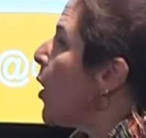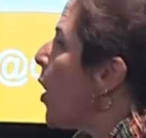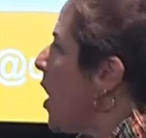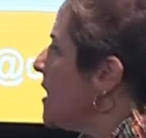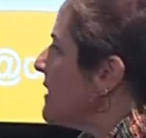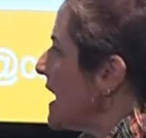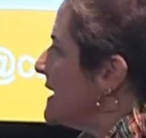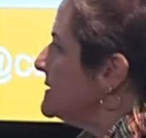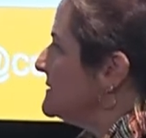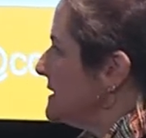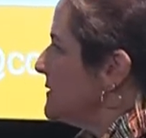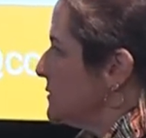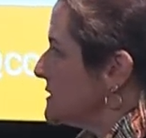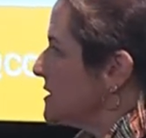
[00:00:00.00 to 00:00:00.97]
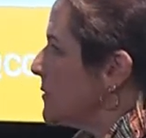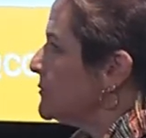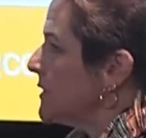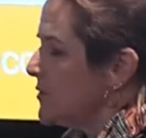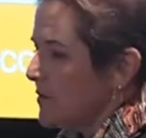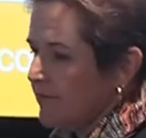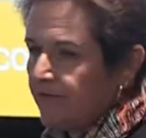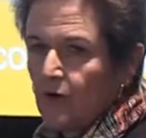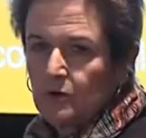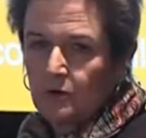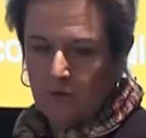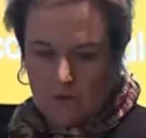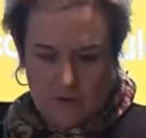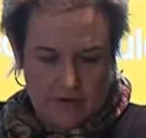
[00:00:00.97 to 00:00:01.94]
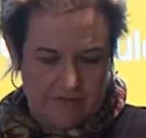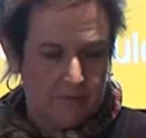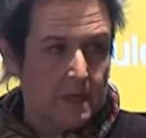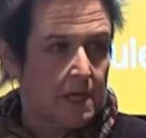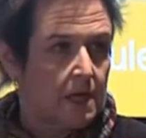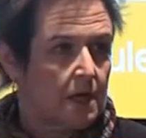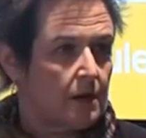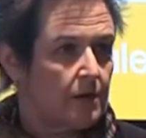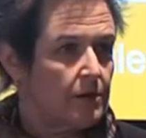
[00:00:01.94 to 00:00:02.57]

All I did was upload a photo of me.